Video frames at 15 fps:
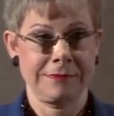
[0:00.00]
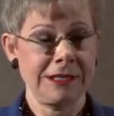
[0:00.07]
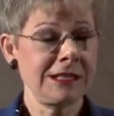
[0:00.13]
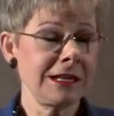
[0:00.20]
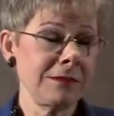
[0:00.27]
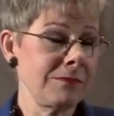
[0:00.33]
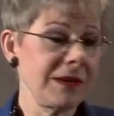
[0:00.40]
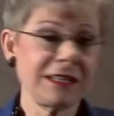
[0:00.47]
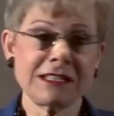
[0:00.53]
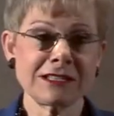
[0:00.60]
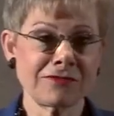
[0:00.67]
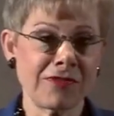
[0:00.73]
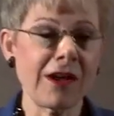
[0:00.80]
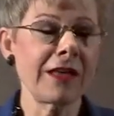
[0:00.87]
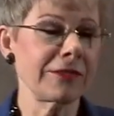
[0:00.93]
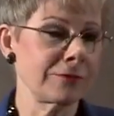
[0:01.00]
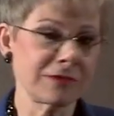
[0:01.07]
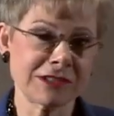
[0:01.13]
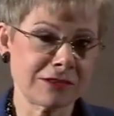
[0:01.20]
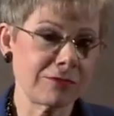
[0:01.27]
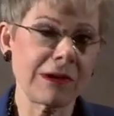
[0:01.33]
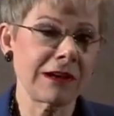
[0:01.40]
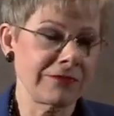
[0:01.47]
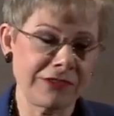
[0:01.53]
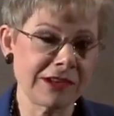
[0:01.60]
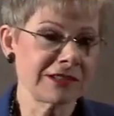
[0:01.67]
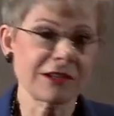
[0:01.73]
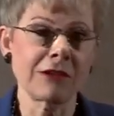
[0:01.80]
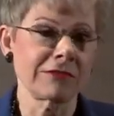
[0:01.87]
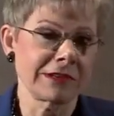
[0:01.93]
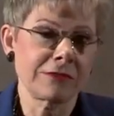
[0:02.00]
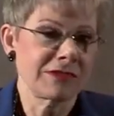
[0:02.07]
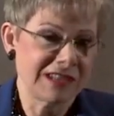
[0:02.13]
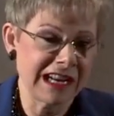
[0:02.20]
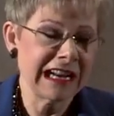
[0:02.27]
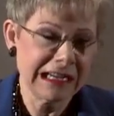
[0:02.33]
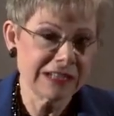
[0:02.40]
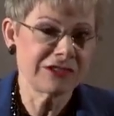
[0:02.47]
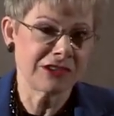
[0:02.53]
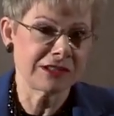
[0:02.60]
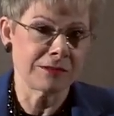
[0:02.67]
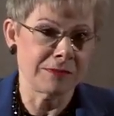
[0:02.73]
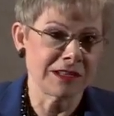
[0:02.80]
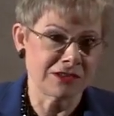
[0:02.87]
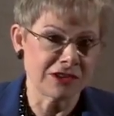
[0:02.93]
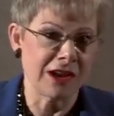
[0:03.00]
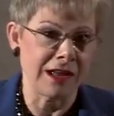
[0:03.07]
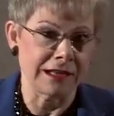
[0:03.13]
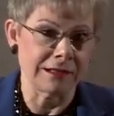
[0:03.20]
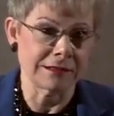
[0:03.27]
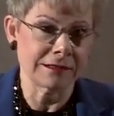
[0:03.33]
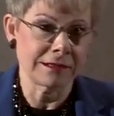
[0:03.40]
He didn't meet his father, was twelve years old. He was an illegitimate child.